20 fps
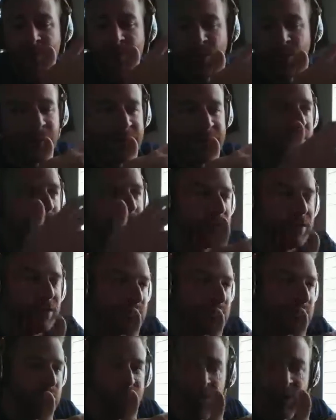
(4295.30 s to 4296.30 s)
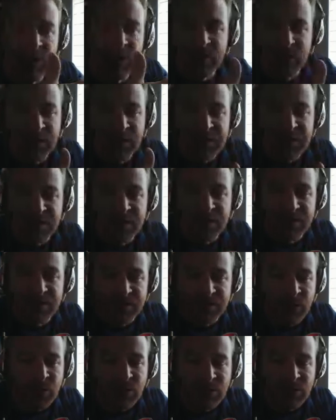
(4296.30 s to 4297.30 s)
but they're really only 21, 22
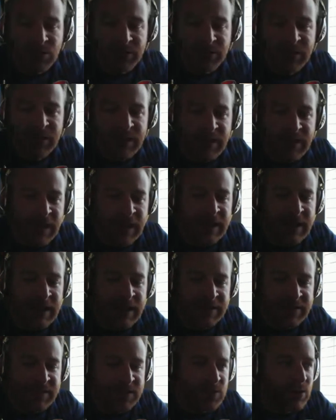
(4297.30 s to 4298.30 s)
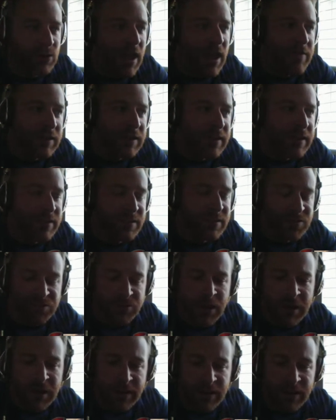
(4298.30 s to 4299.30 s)
years old and still haven't hit the
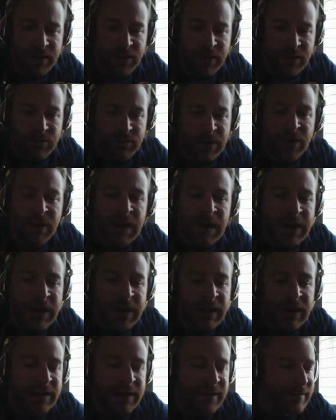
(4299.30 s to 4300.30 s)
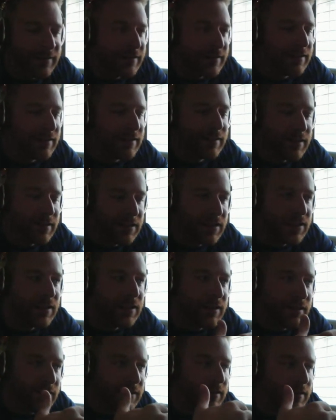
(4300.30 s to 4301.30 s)
stride of their career. And
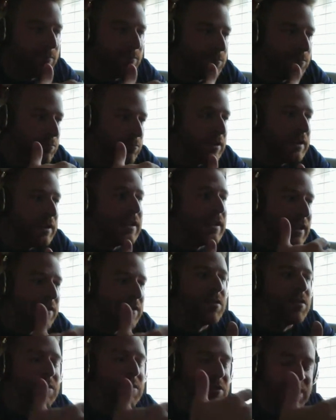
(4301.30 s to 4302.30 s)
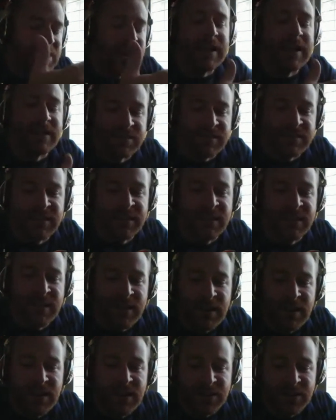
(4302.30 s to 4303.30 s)
we need to give them a chance to
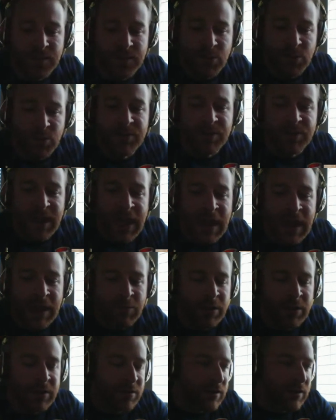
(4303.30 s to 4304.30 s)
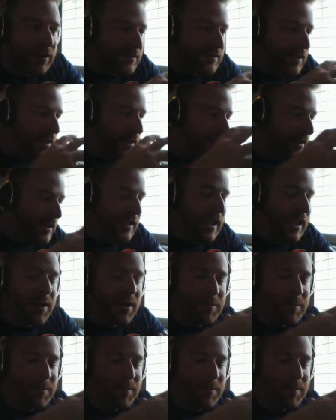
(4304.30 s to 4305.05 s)
prove that, whether it's in the academy